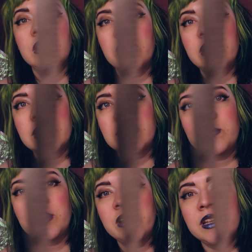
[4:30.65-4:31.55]
whole
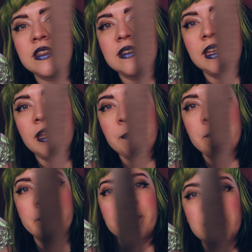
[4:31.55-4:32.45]
experience here.
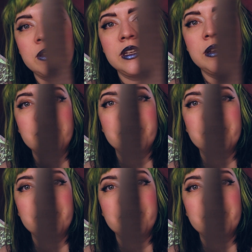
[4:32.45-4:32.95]
Good.